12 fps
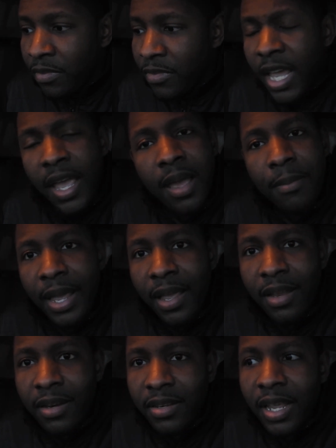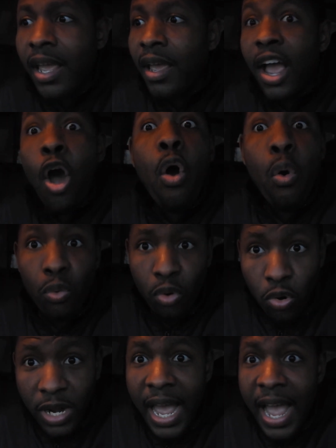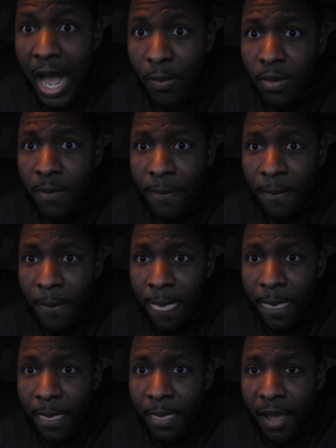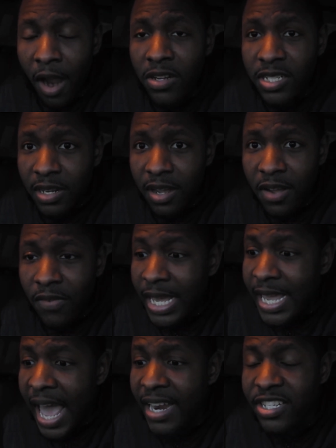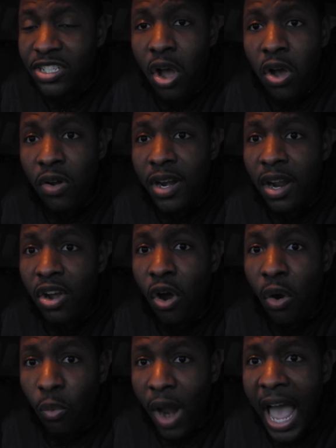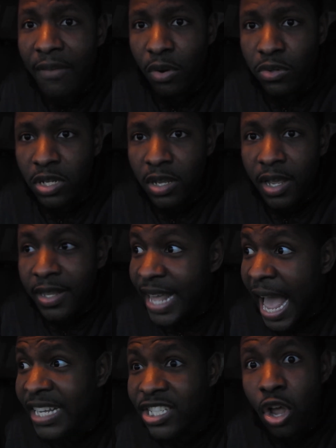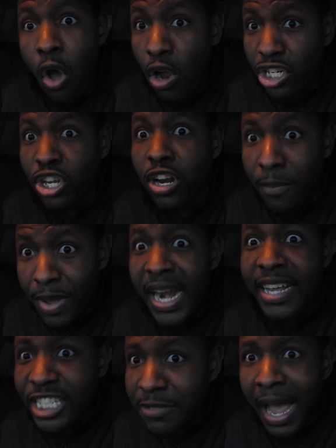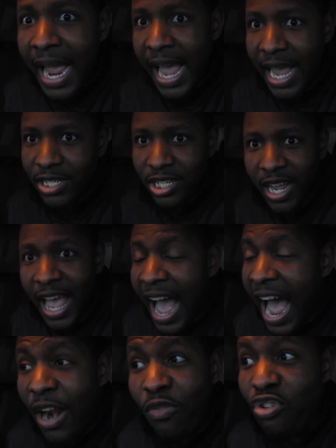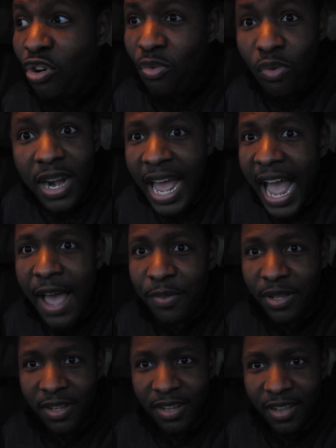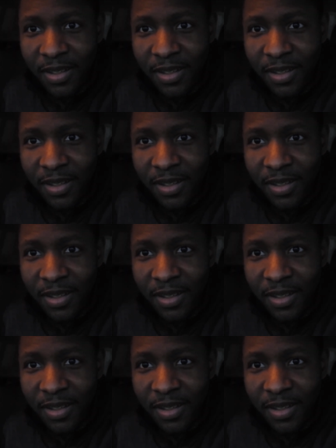yeah, man. Yeah. Oh, on that album, Hard to Love, he had a song on there called Rivals. That song should have been a smash. I don't know what happened.